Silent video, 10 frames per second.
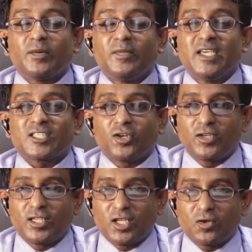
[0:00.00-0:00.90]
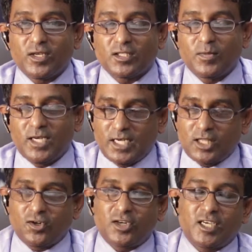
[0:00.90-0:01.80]
based on the request made, I
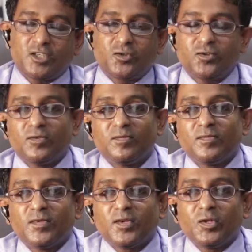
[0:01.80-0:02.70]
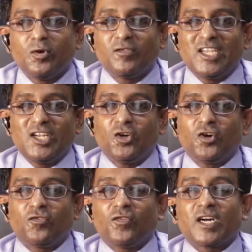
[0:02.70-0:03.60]
thought I should do a video on